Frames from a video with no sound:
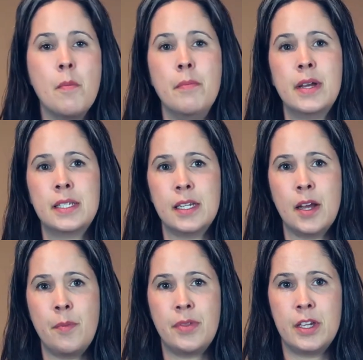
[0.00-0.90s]
Mixing
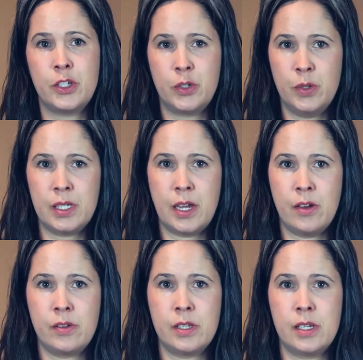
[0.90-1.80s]
up these two
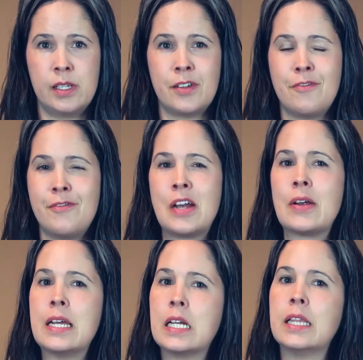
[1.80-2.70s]
sounds is a
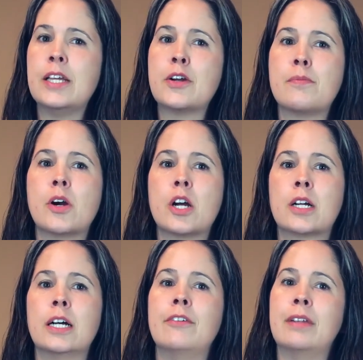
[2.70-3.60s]
very clear
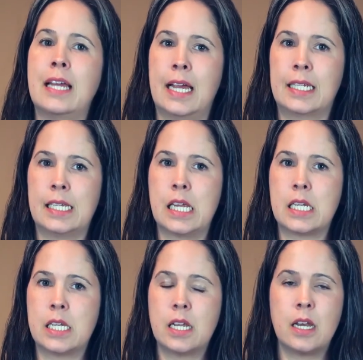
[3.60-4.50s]
mark of an
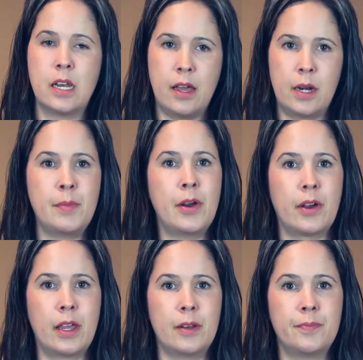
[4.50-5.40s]
accent, not
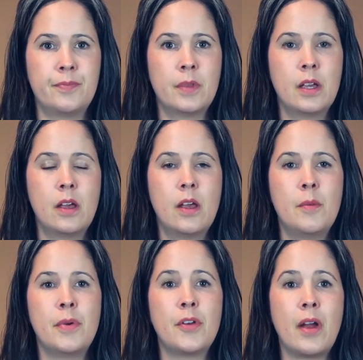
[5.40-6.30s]
American.
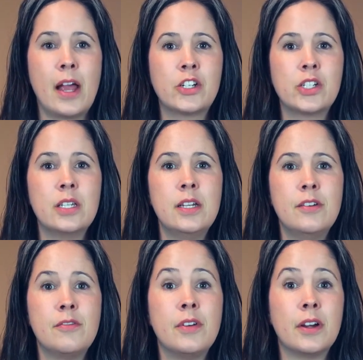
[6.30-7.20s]
But they're
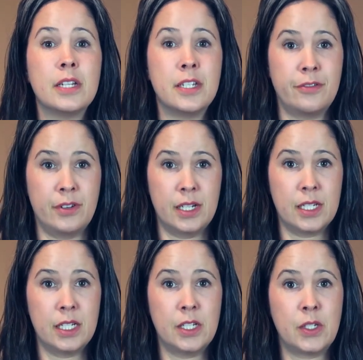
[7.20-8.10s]
actually very
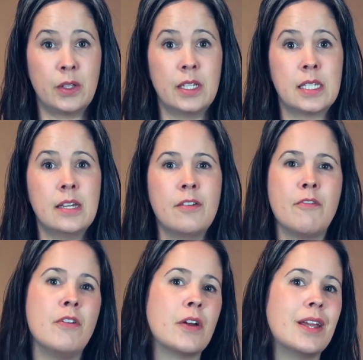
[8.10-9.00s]
different. So let's get
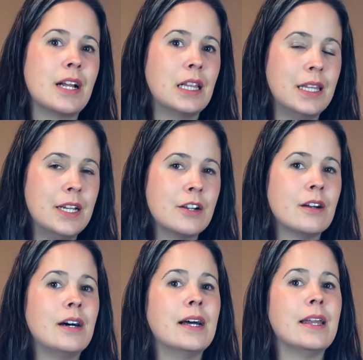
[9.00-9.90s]
very clear
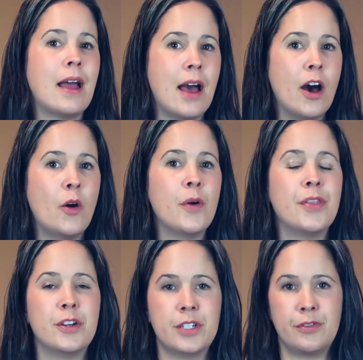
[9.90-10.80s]
on how
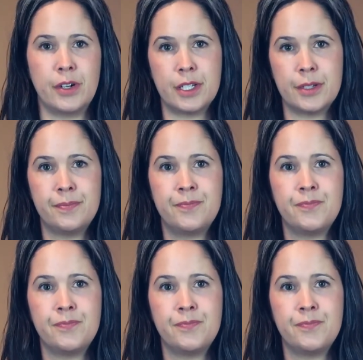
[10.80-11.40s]
they're different.